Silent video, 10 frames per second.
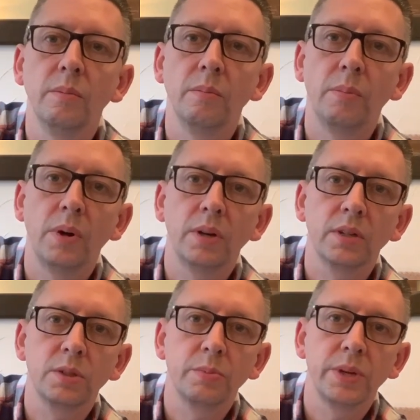
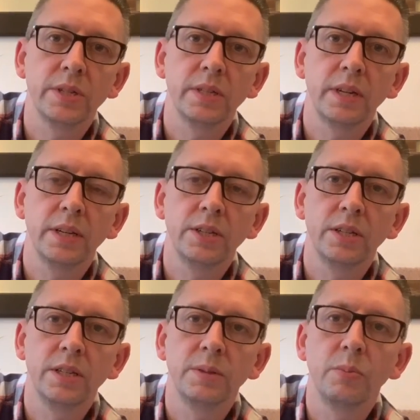box
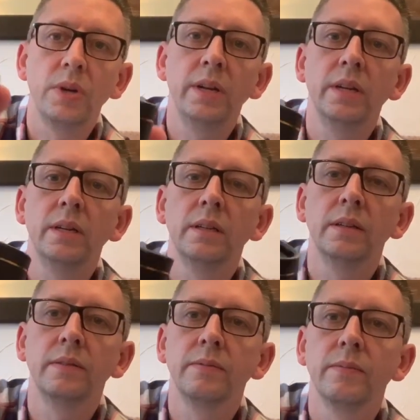presentation. It's brilliant.
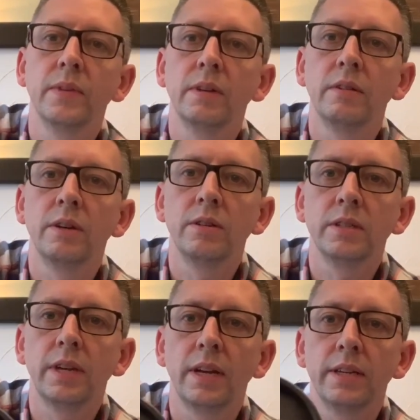Rosa
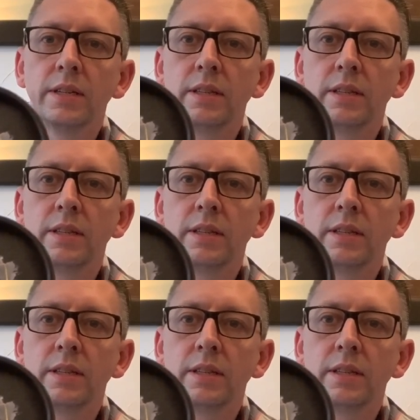Salas